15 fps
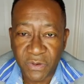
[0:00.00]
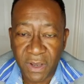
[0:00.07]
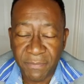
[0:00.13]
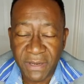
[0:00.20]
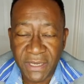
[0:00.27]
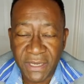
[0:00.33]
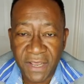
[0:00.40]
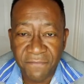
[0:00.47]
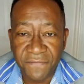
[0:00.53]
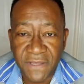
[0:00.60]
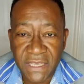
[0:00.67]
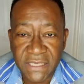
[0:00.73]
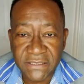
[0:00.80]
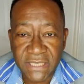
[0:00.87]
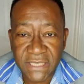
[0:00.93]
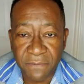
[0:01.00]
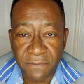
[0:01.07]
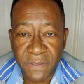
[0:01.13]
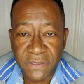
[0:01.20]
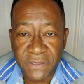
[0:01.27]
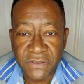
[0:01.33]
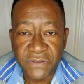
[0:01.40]
I mean, if these are the
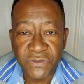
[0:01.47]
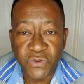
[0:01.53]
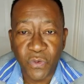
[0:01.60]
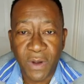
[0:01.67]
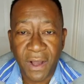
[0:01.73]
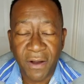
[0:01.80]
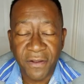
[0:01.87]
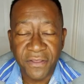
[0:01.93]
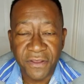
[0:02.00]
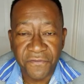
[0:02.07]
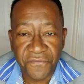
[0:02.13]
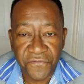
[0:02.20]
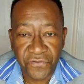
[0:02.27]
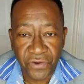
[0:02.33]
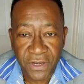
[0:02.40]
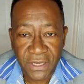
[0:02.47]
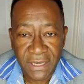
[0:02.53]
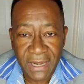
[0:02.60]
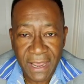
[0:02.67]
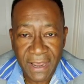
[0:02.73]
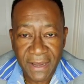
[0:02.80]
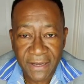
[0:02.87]
persons who are on the front
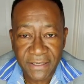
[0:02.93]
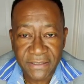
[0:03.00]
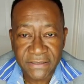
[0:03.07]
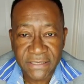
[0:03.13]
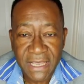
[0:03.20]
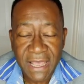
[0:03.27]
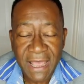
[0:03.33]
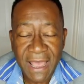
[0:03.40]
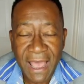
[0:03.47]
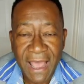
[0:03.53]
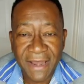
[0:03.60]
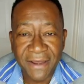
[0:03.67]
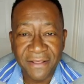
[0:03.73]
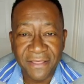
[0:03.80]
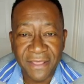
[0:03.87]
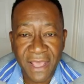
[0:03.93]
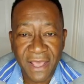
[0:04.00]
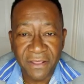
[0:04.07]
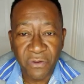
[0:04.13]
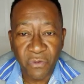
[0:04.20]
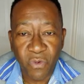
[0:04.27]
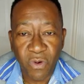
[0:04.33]
lines and they're the
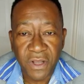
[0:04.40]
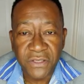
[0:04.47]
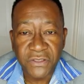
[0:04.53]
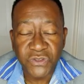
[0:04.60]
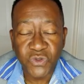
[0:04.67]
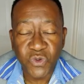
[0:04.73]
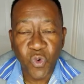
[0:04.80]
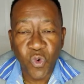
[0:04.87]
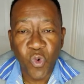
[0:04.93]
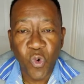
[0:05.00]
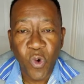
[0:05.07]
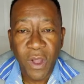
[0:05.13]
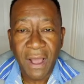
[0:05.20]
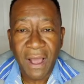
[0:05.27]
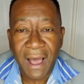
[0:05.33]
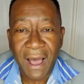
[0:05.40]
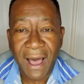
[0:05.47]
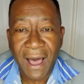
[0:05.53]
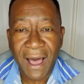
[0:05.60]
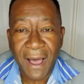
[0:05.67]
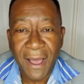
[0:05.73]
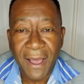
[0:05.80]
ones who are